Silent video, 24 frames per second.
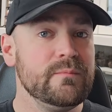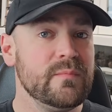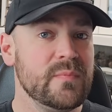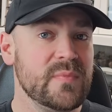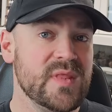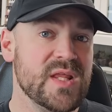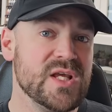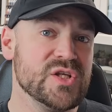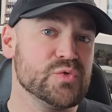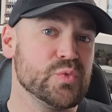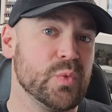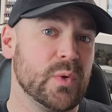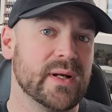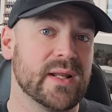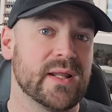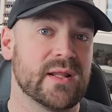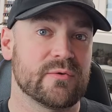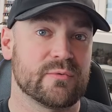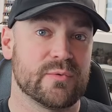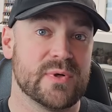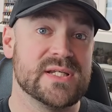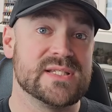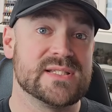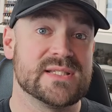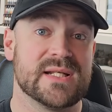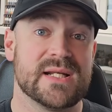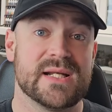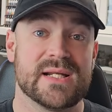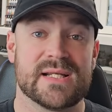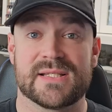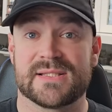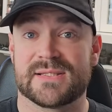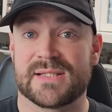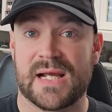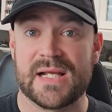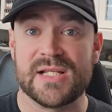This one, and the reason it
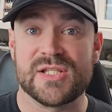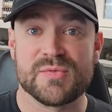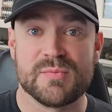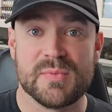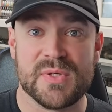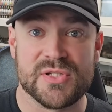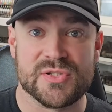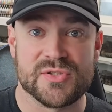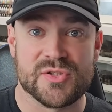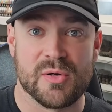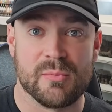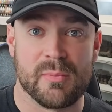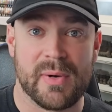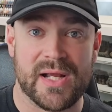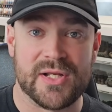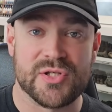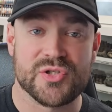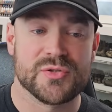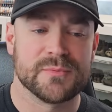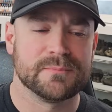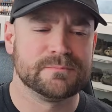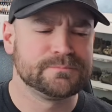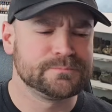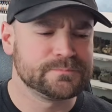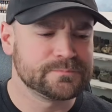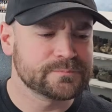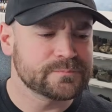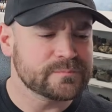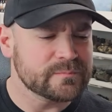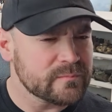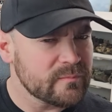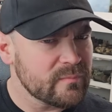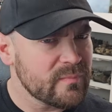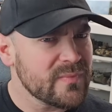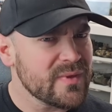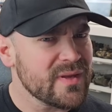excites me so much,
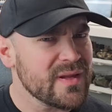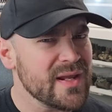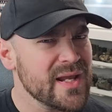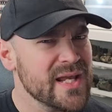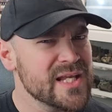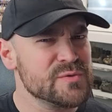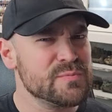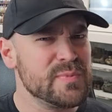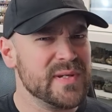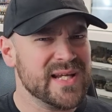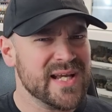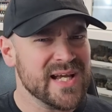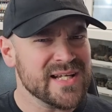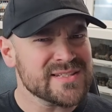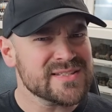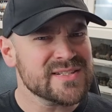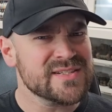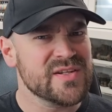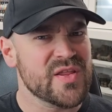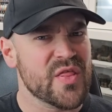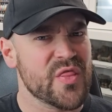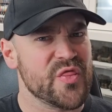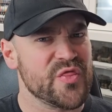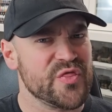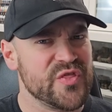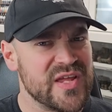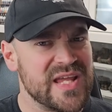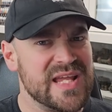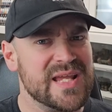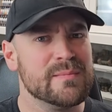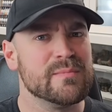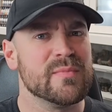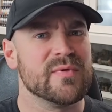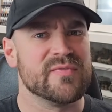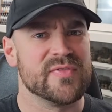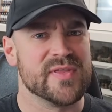is because of the
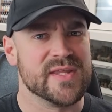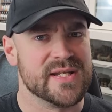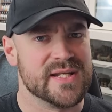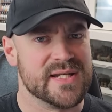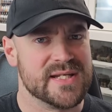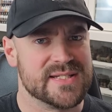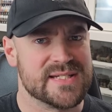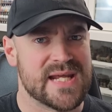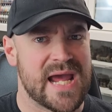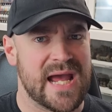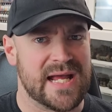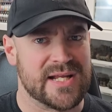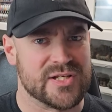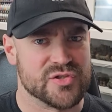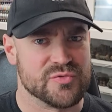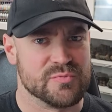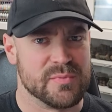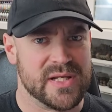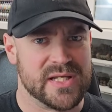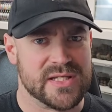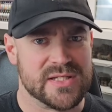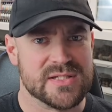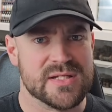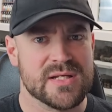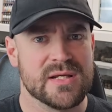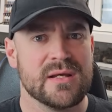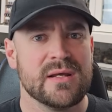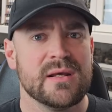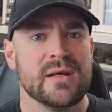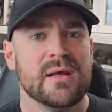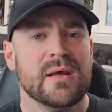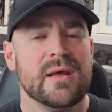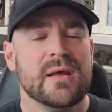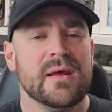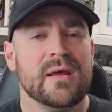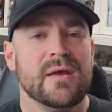theme of the detachment.
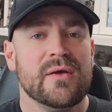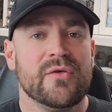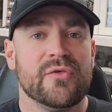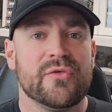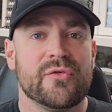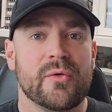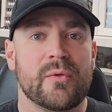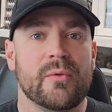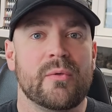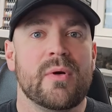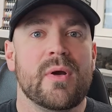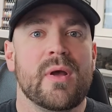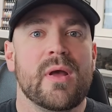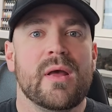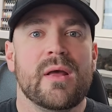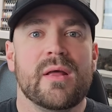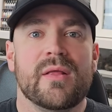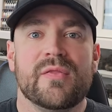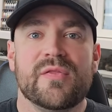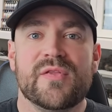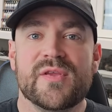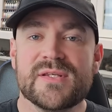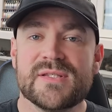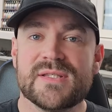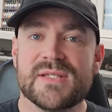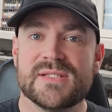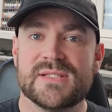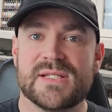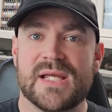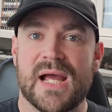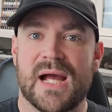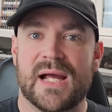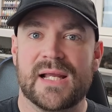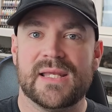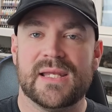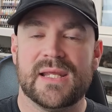So, this is
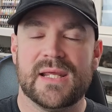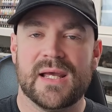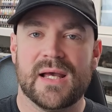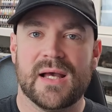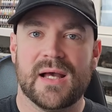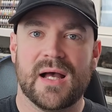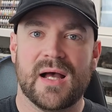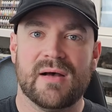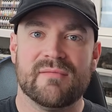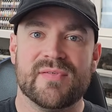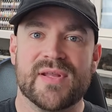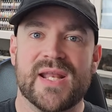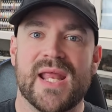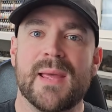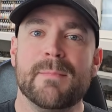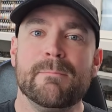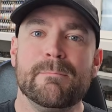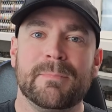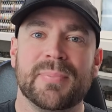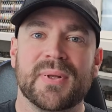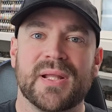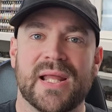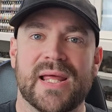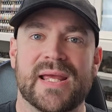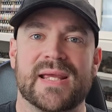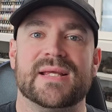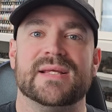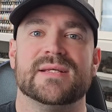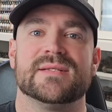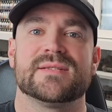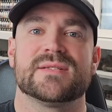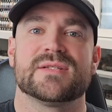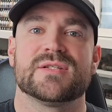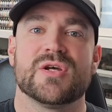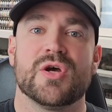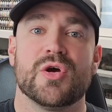the idea of an in
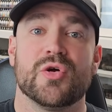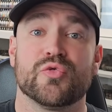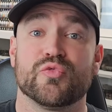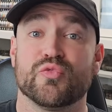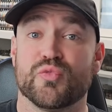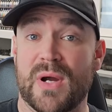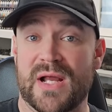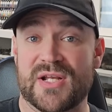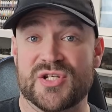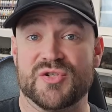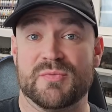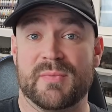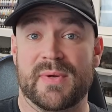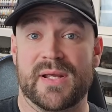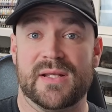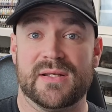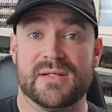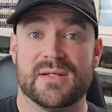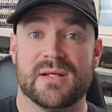place regiment